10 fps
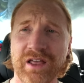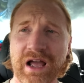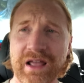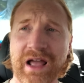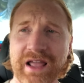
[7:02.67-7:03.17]

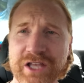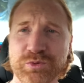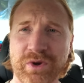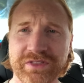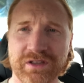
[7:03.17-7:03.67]
I
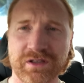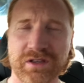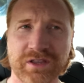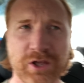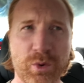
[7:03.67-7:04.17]
asked what
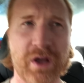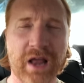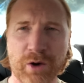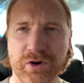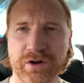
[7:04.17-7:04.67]
the kilowatt
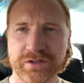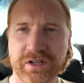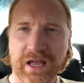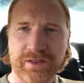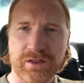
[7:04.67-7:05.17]
hours
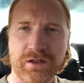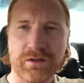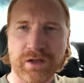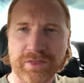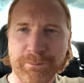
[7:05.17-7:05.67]
on
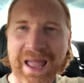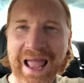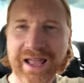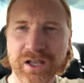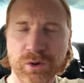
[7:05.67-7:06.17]
the
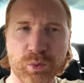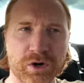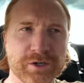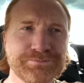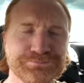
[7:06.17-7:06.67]
pack
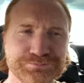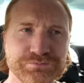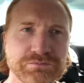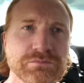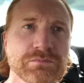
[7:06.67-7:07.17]
were,
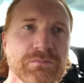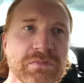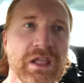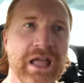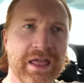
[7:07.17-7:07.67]

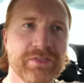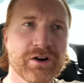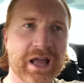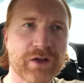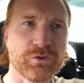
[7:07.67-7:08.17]
and
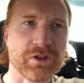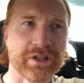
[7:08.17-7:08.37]
they're not